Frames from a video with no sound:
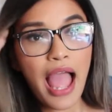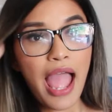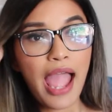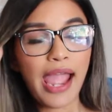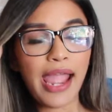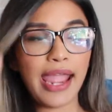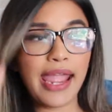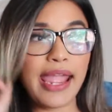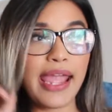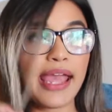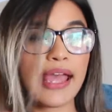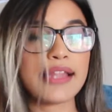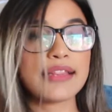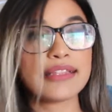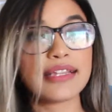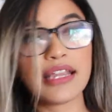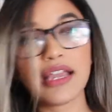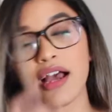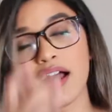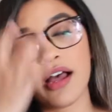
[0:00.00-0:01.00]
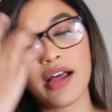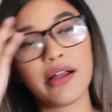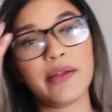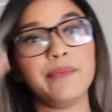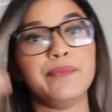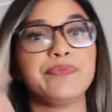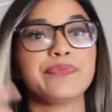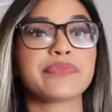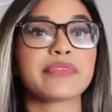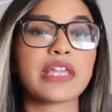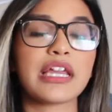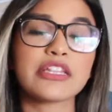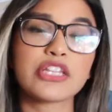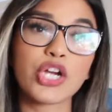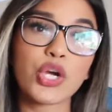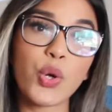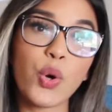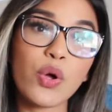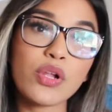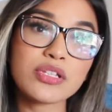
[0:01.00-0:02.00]
And the
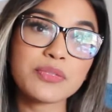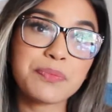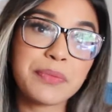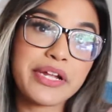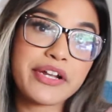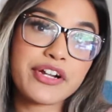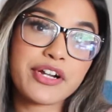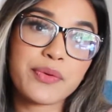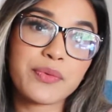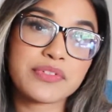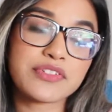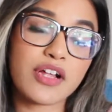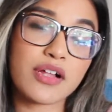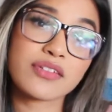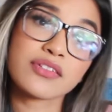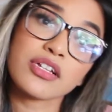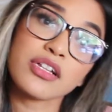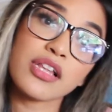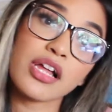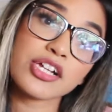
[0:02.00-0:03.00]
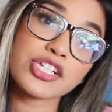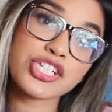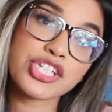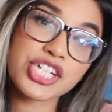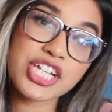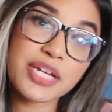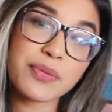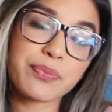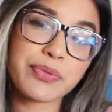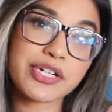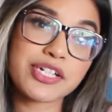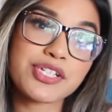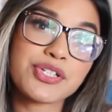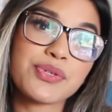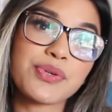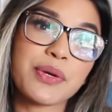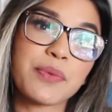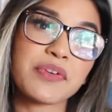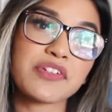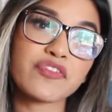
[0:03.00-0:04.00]
gold mirror was also a lot cheaper
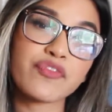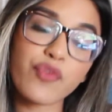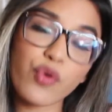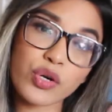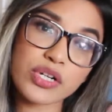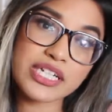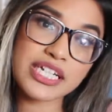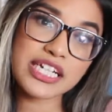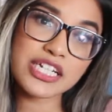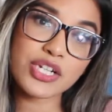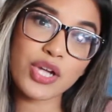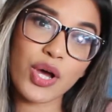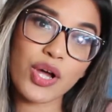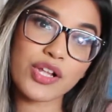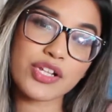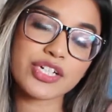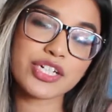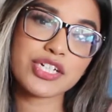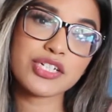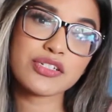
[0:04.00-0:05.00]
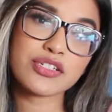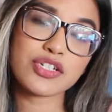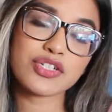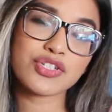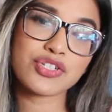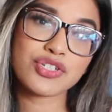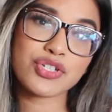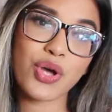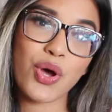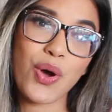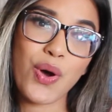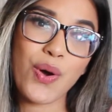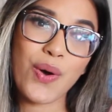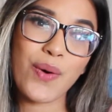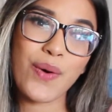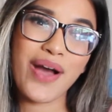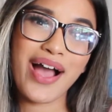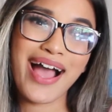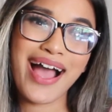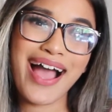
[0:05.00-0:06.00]
too. It was $14.
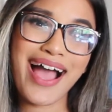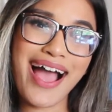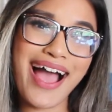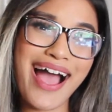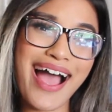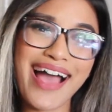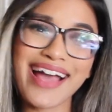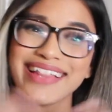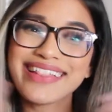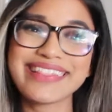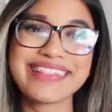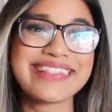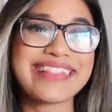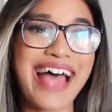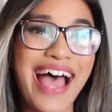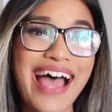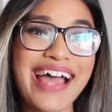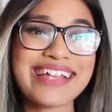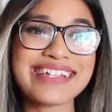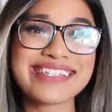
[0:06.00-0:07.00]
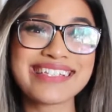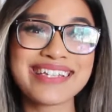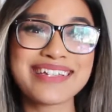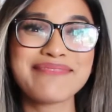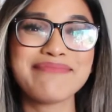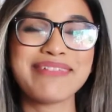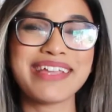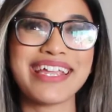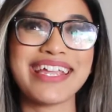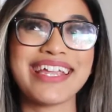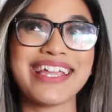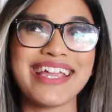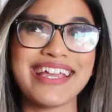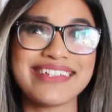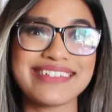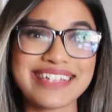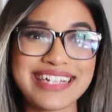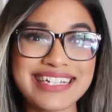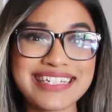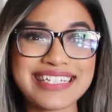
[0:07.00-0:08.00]
So that to me
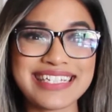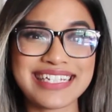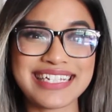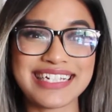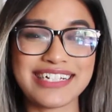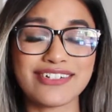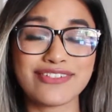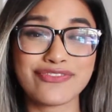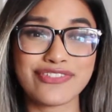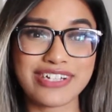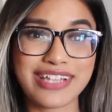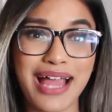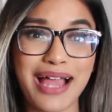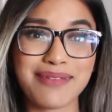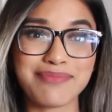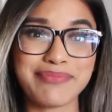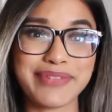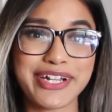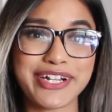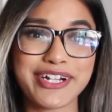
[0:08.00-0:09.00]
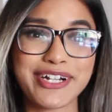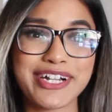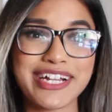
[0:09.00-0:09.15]
is a steal for that mirror.